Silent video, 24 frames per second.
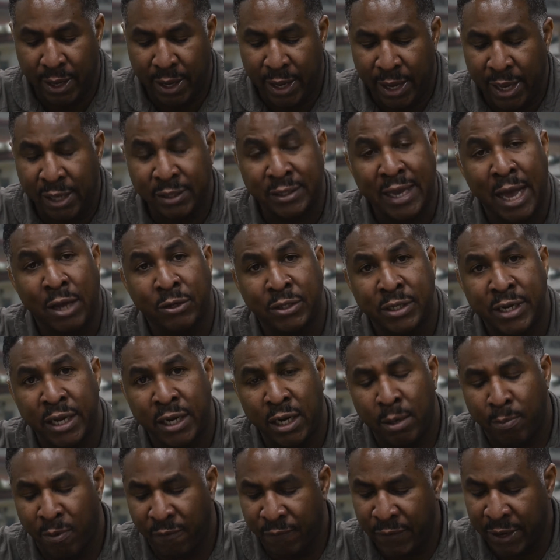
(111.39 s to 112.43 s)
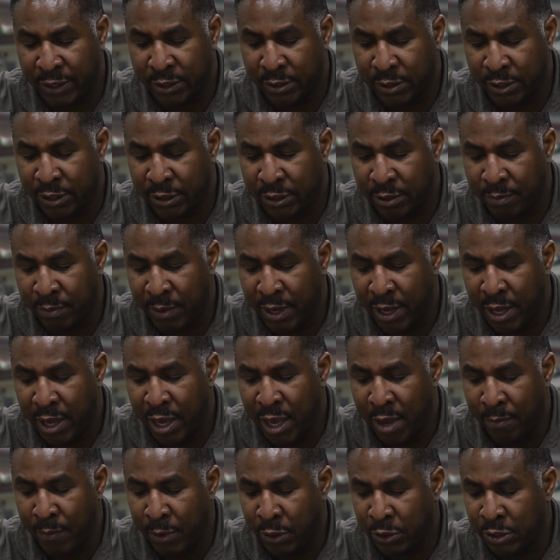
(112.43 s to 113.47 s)
His outstanding professionalism
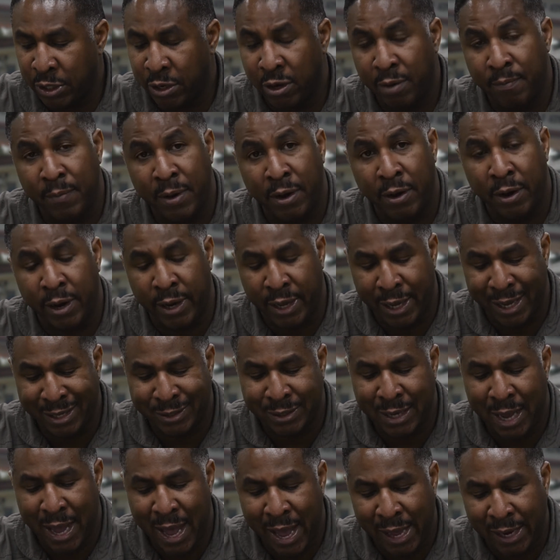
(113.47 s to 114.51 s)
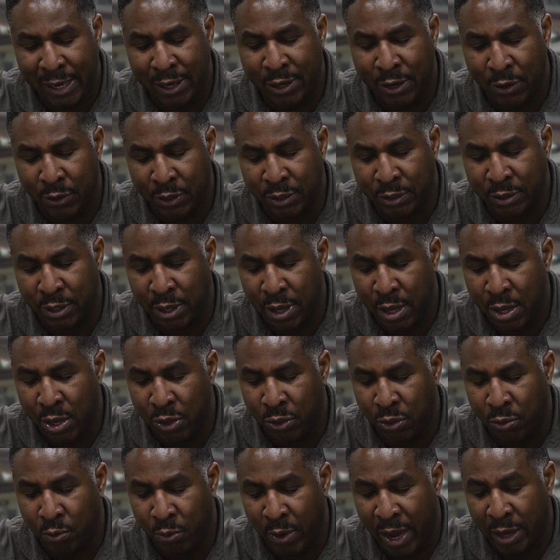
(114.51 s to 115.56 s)
and military bearing is highly noticed
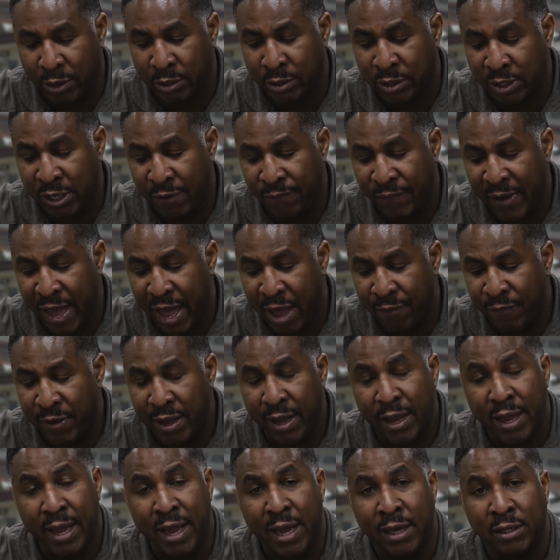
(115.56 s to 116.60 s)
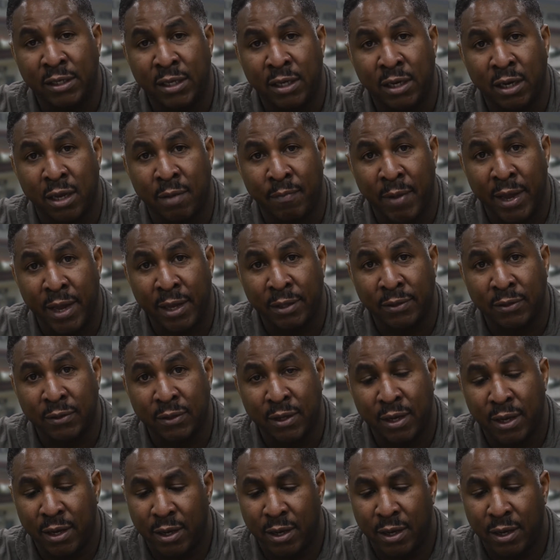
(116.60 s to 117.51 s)
throughout CFAF and tenant commands.